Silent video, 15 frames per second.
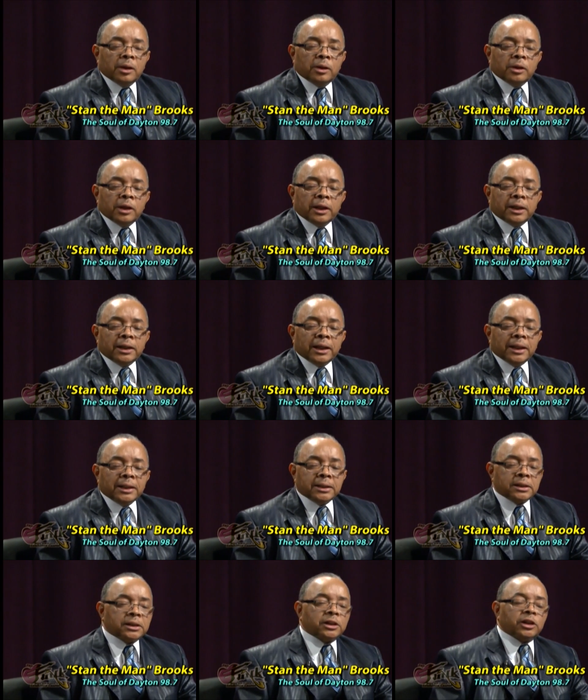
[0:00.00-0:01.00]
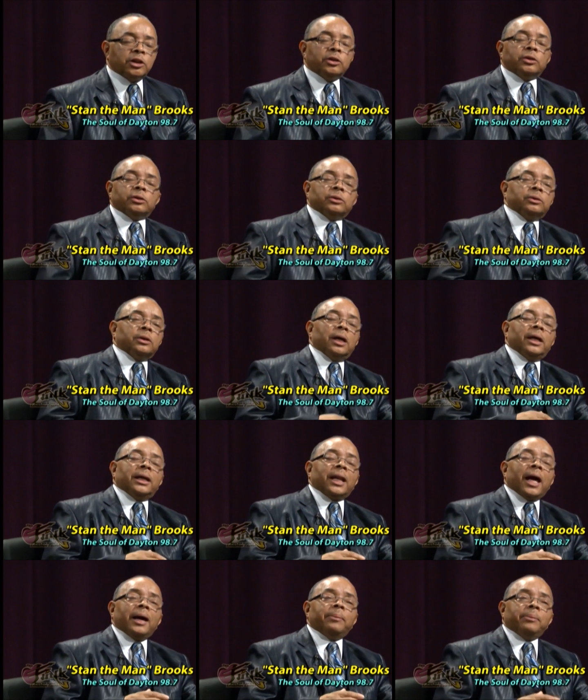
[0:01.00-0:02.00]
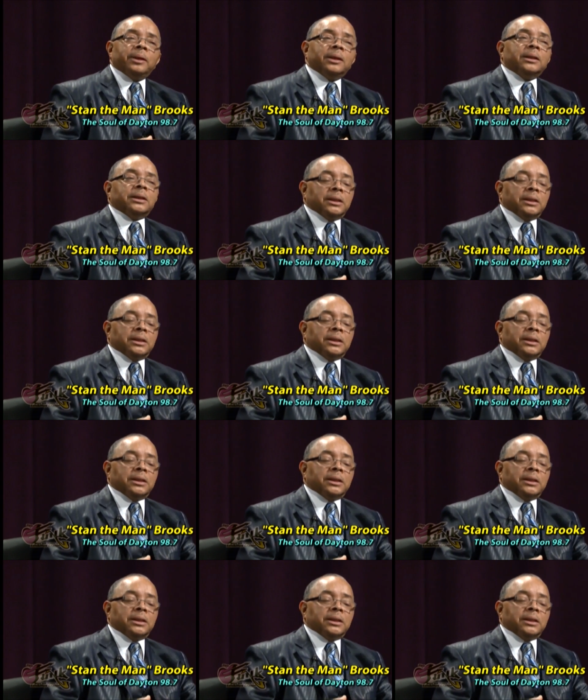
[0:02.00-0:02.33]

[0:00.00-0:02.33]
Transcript: It is still, and I mean